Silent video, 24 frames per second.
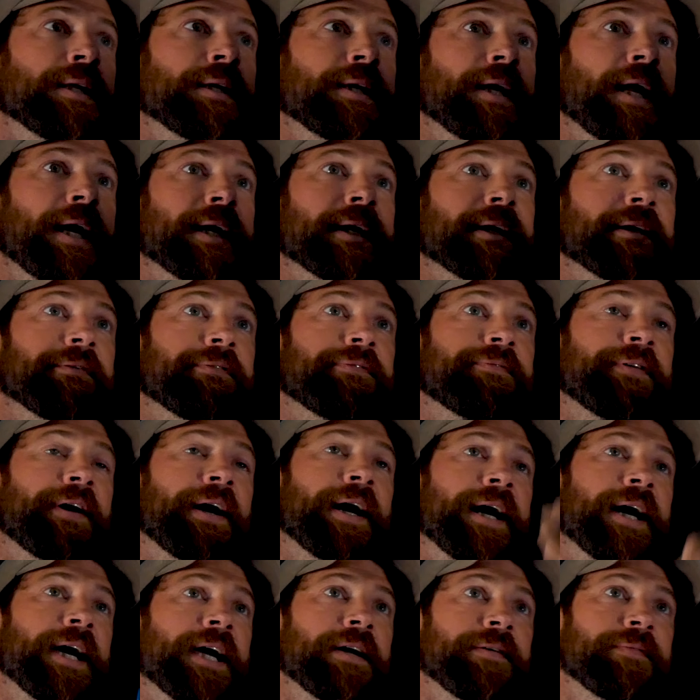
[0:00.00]
Negative
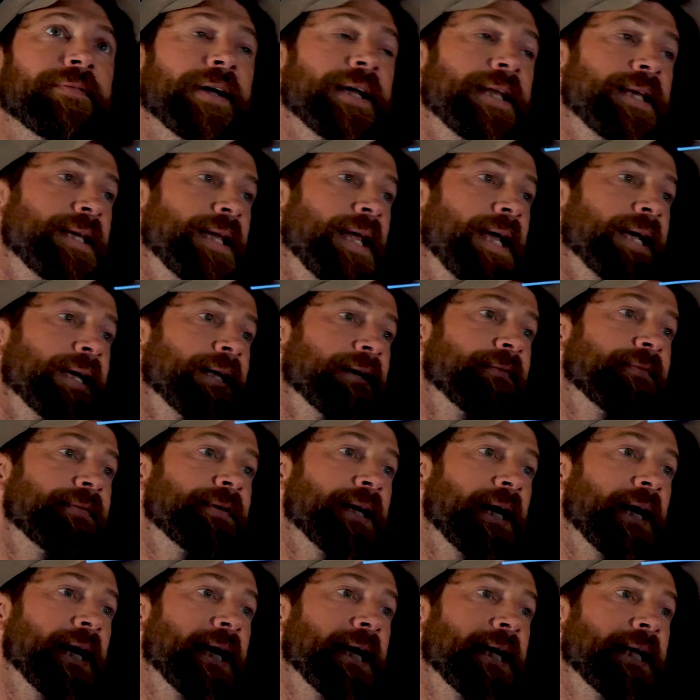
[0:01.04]
5 and negative
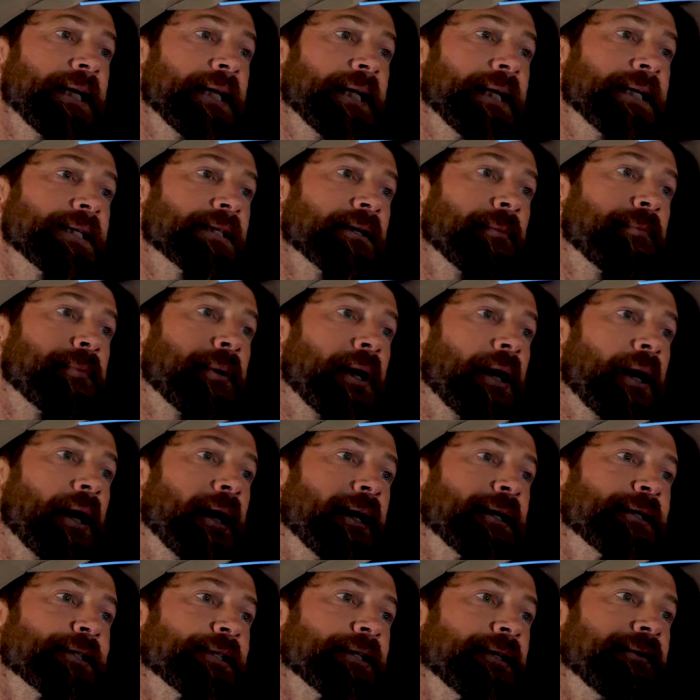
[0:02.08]
9 is a
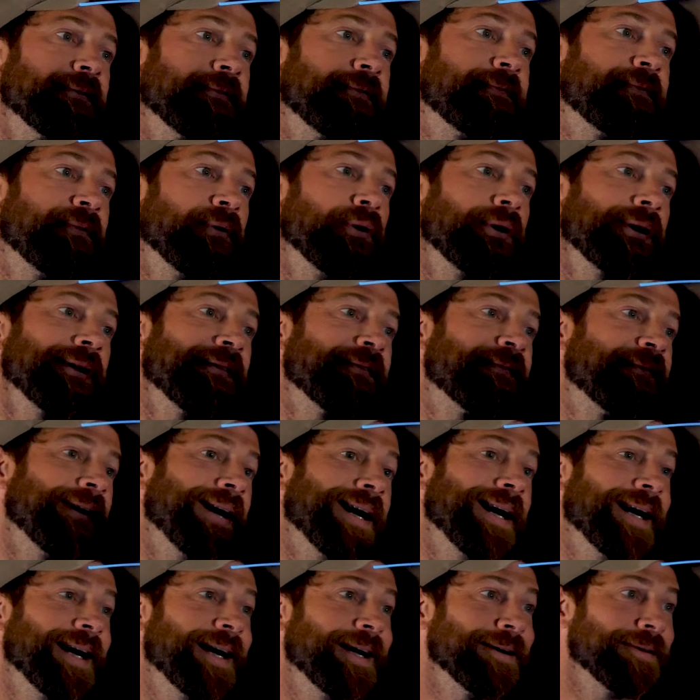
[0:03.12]
positive
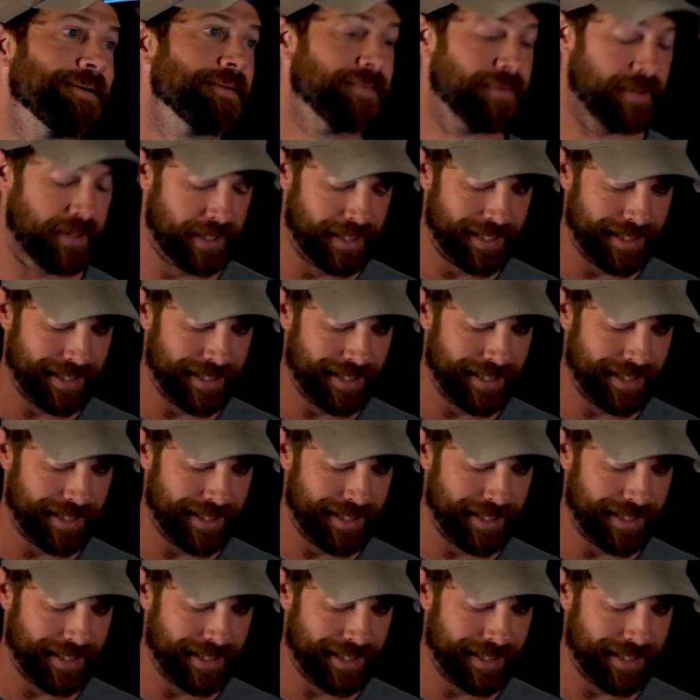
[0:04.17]
45.